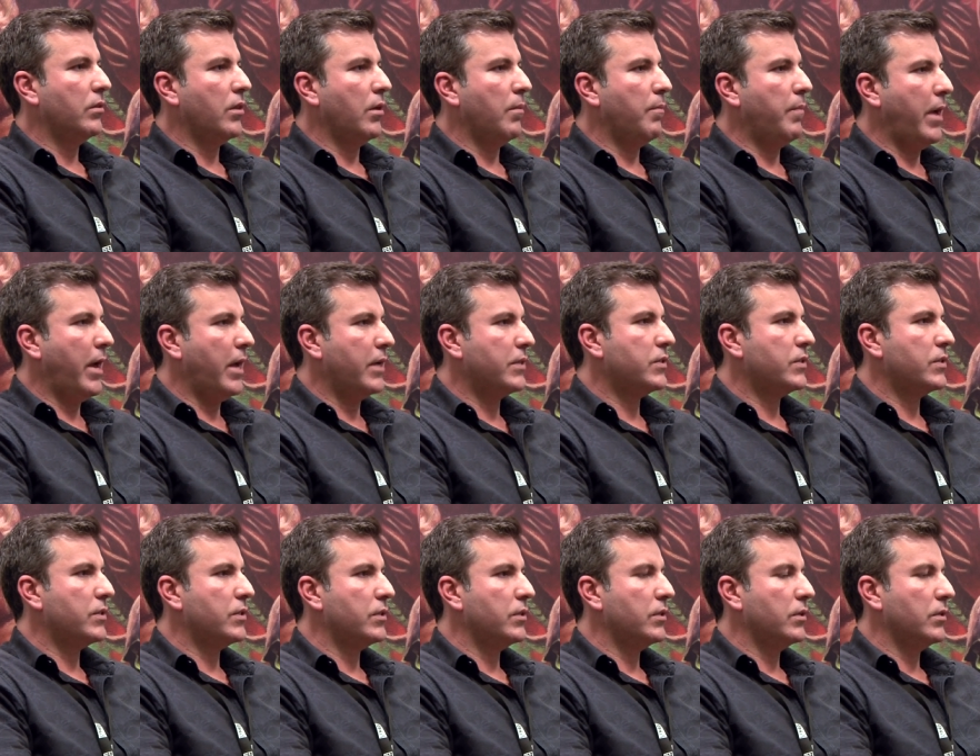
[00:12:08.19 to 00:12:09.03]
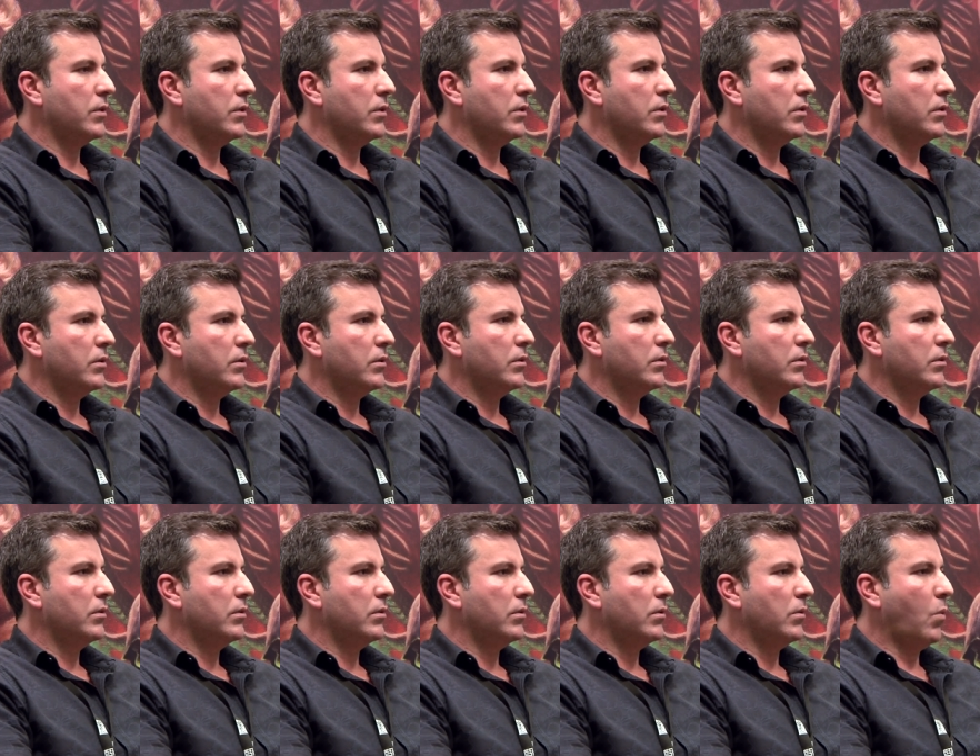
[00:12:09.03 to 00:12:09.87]
the best
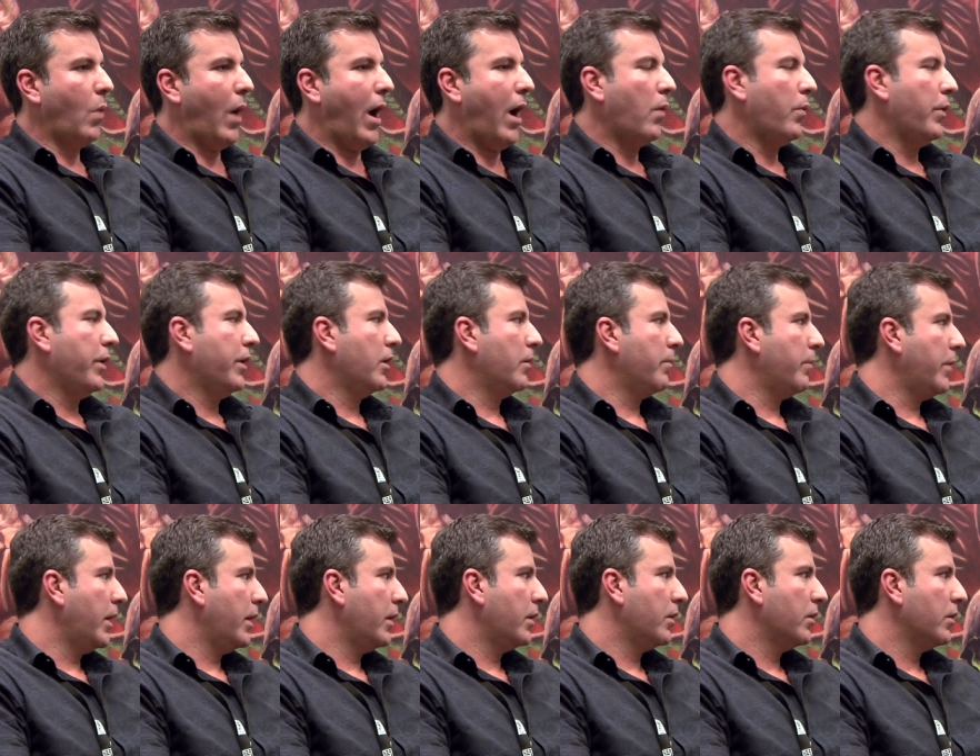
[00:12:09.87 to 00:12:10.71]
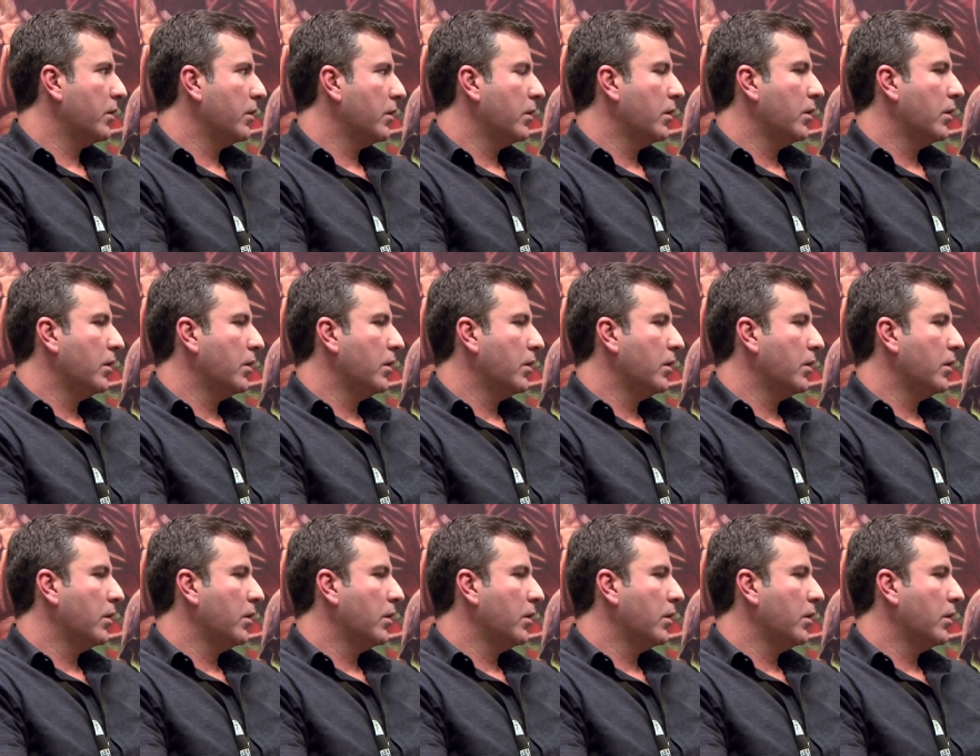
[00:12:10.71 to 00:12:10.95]
WoW we can make.